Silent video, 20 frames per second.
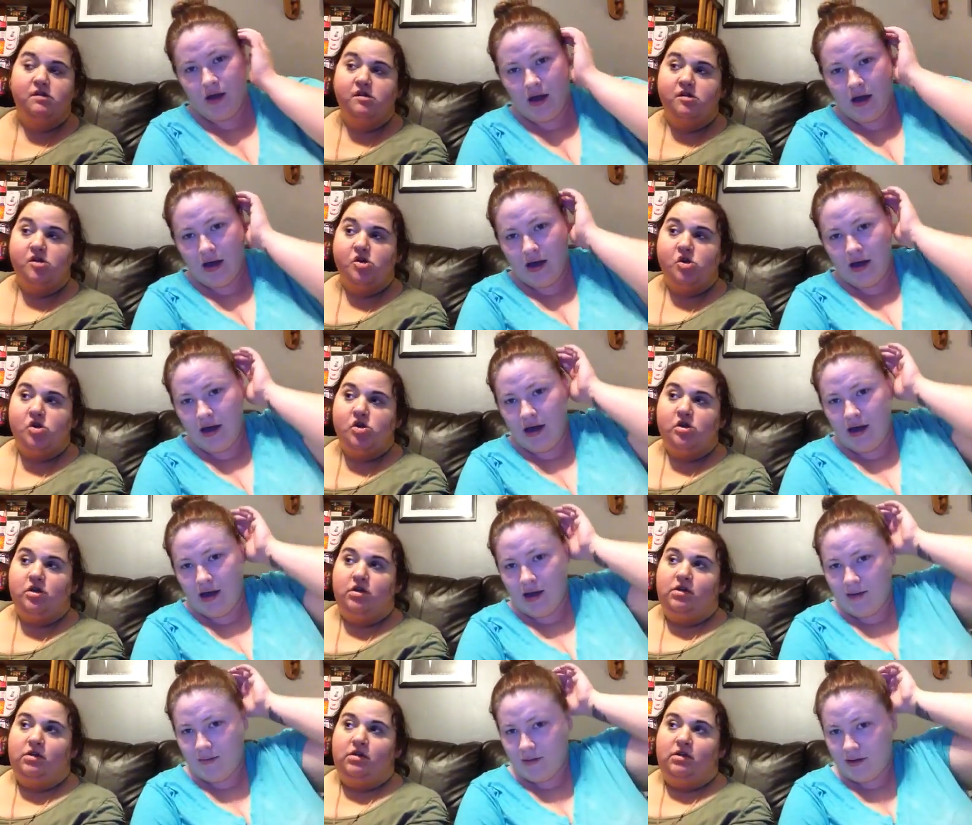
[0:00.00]
Speaker 1: Um,
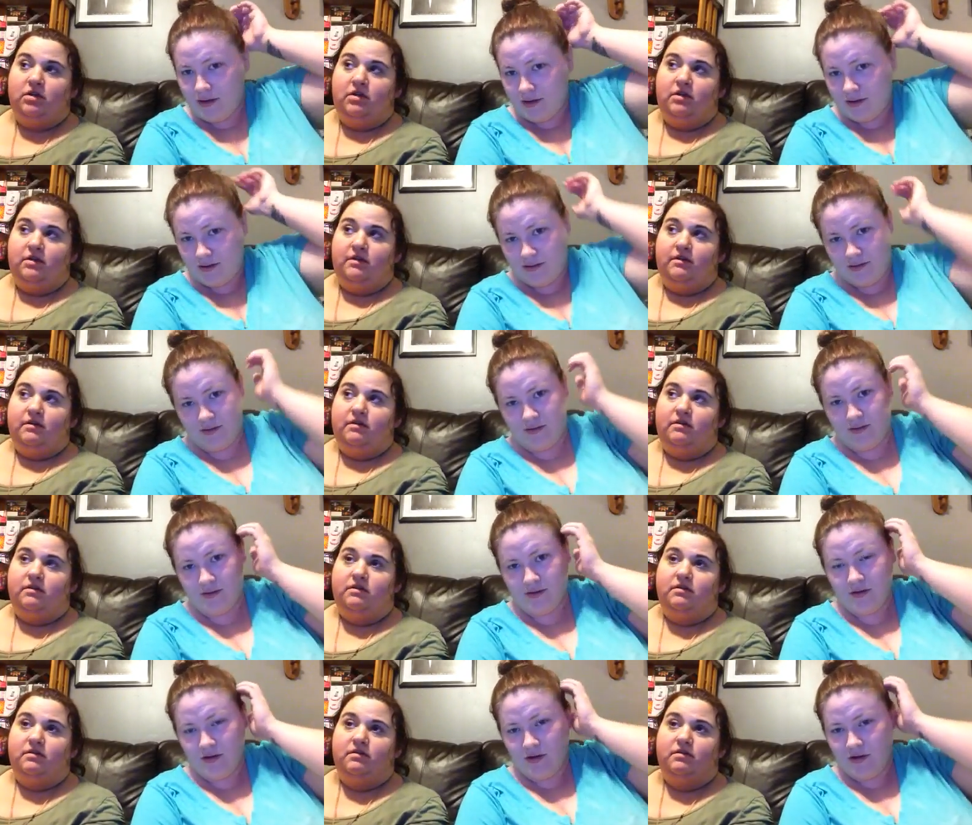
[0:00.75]
a
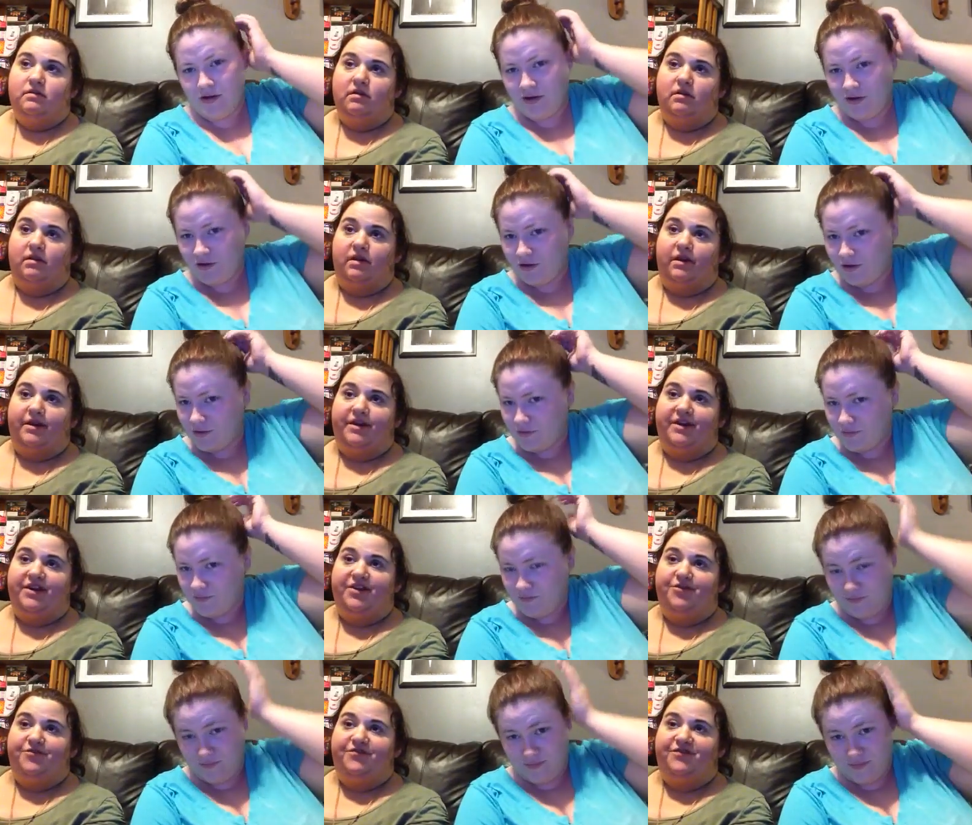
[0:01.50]
lot of
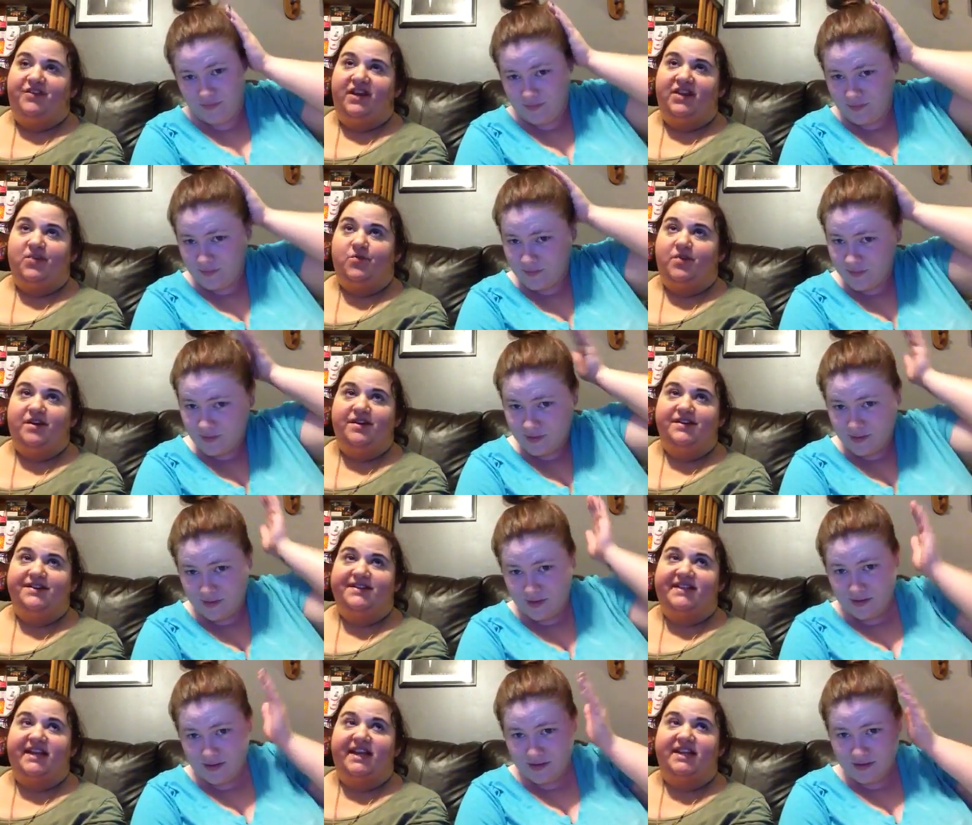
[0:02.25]
new
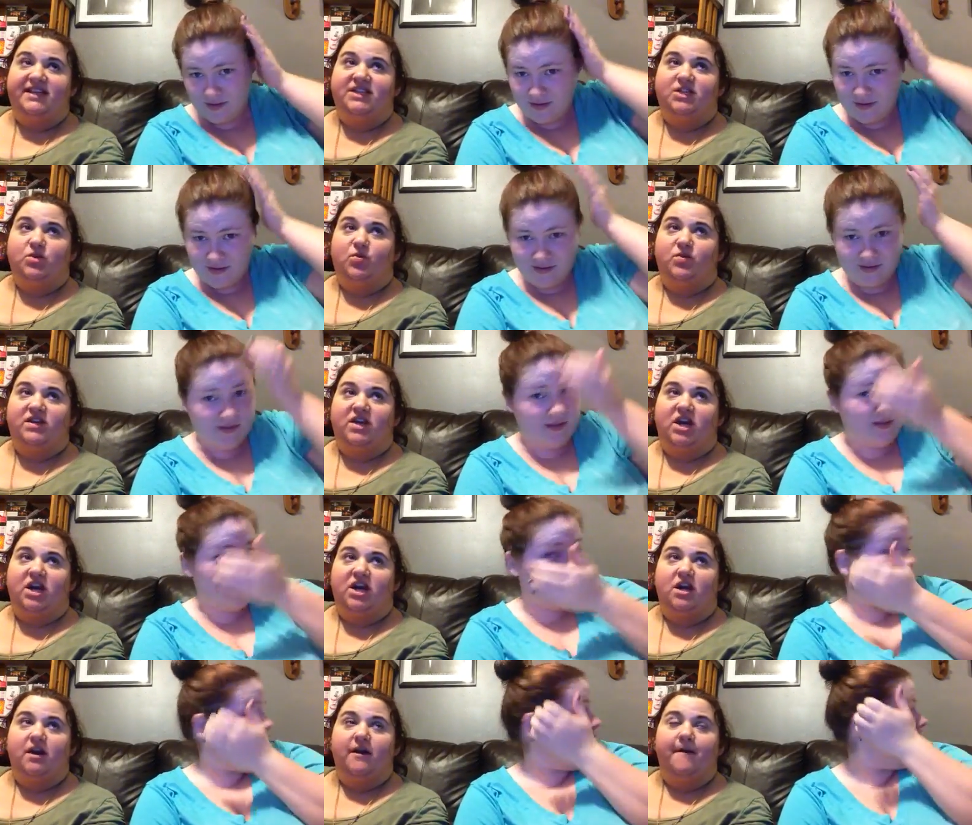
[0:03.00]
followers on Twitter.
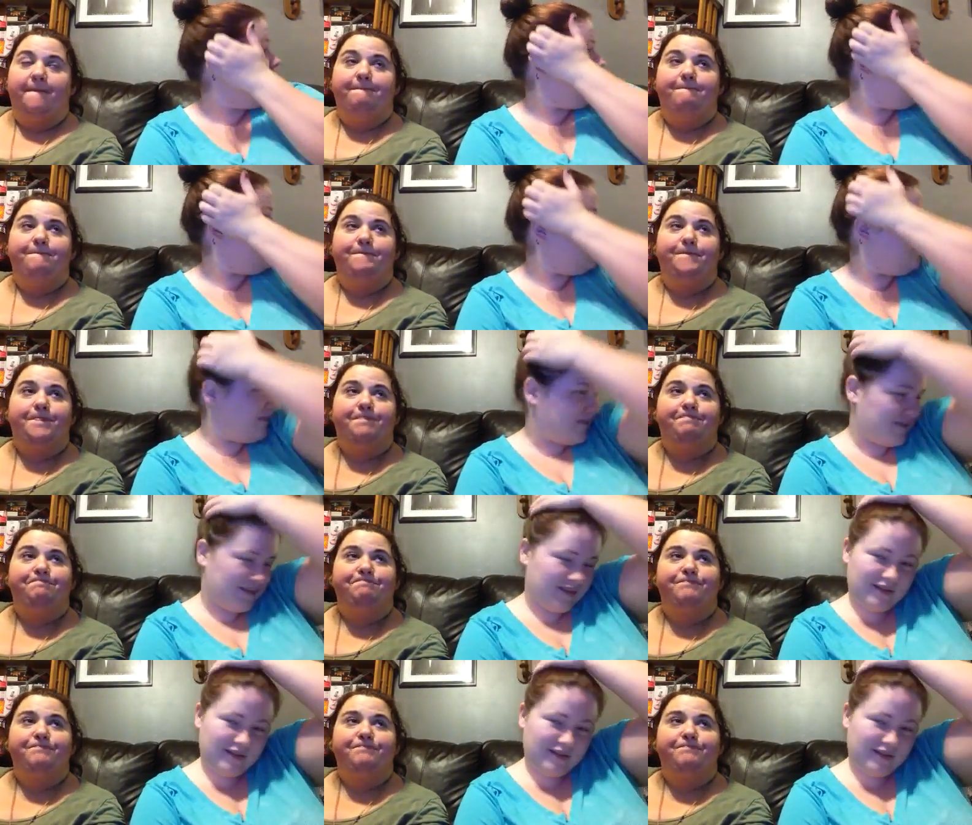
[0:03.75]
Yes.